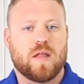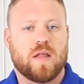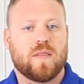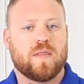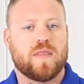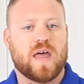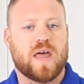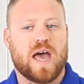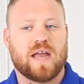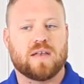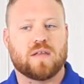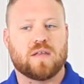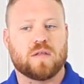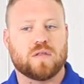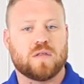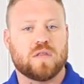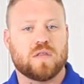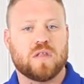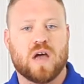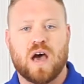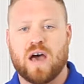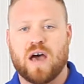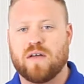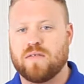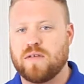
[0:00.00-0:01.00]
That does
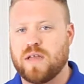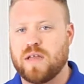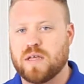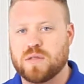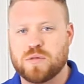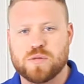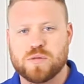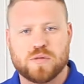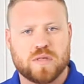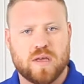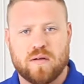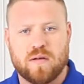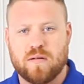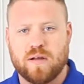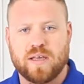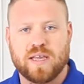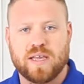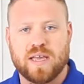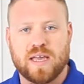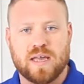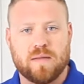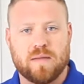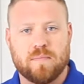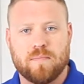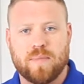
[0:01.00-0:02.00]
not necessarily
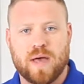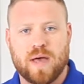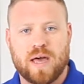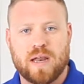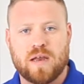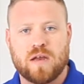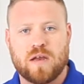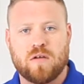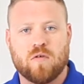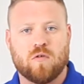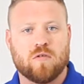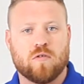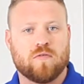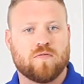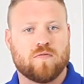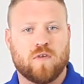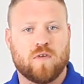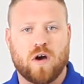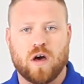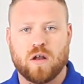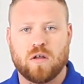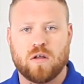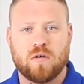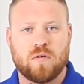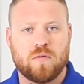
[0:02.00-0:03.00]
get embedded or
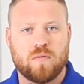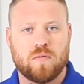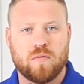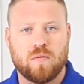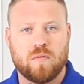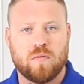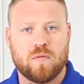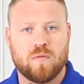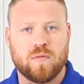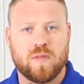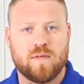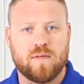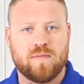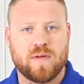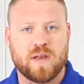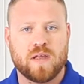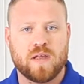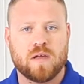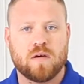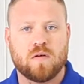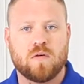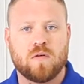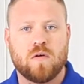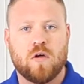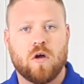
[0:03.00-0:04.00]
follow the
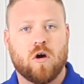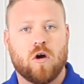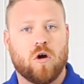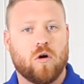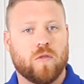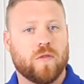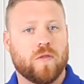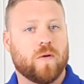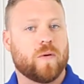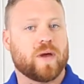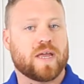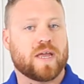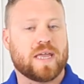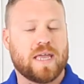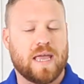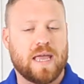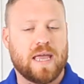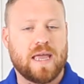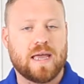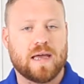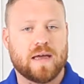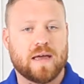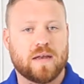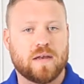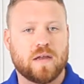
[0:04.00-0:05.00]
video, although it
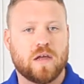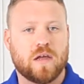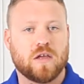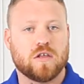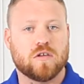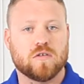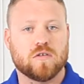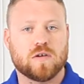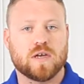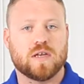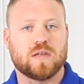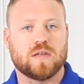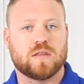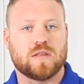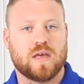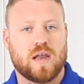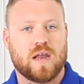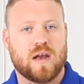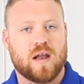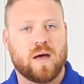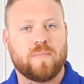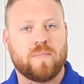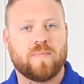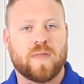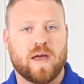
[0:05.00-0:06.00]
can. You can set
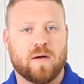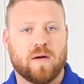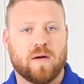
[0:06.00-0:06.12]
it up that